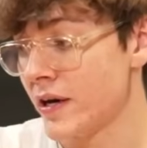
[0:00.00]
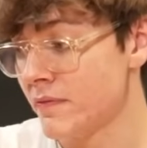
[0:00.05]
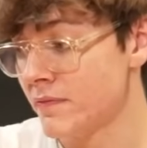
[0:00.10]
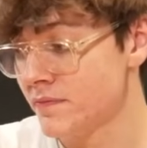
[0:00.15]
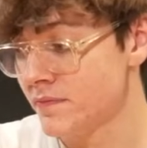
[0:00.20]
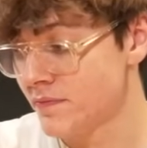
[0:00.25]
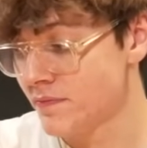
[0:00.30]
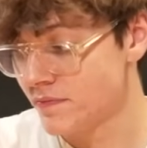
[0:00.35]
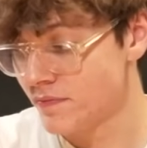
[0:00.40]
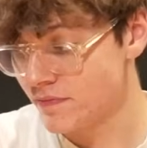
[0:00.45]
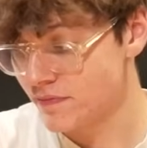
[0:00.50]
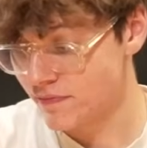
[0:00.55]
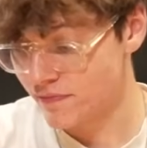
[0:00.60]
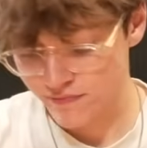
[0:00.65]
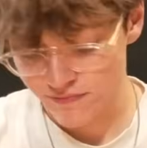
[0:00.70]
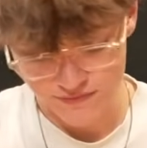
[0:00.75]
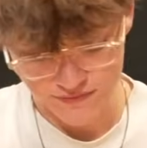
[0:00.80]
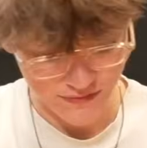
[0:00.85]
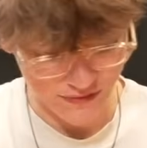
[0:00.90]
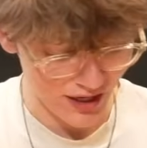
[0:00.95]
it was gonna kill
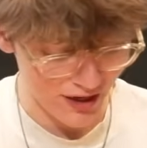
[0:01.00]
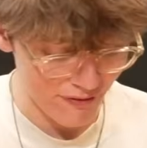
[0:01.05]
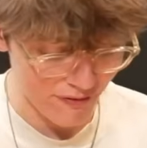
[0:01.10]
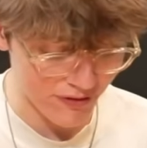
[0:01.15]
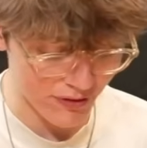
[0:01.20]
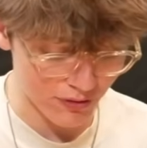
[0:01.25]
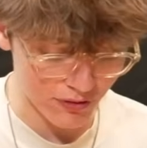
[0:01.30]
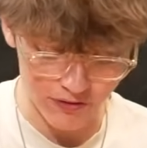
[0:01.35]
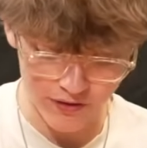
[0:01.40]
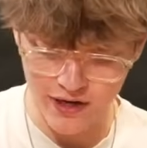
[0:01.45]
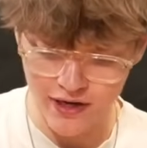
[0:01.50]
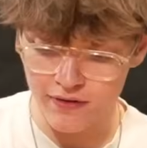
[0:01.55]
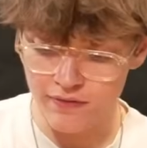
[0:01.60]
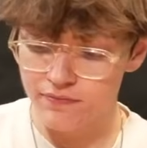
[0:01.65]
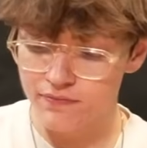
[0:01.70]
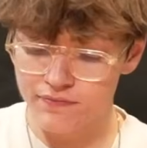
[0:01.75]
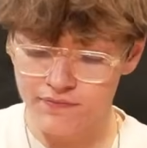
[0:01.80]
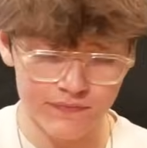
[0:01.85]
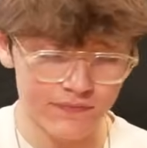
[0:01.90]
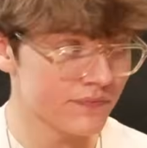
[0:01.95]
you. I, I said great. I didn't
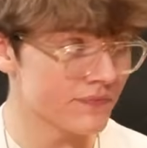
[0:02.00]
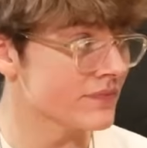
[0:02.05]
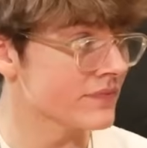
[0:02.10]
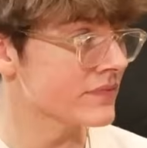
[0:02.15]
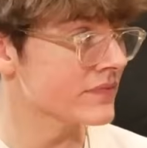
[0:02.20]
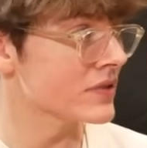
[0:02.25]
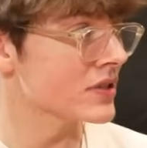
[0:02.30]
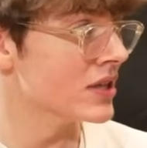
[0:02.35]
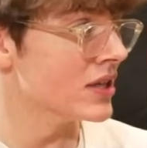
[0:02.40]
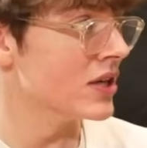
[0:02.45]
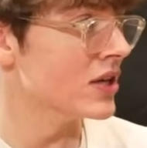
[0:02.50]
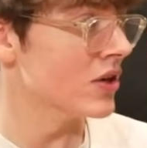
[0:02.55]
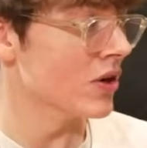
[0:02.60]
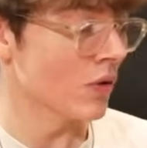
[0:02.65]
know what it was.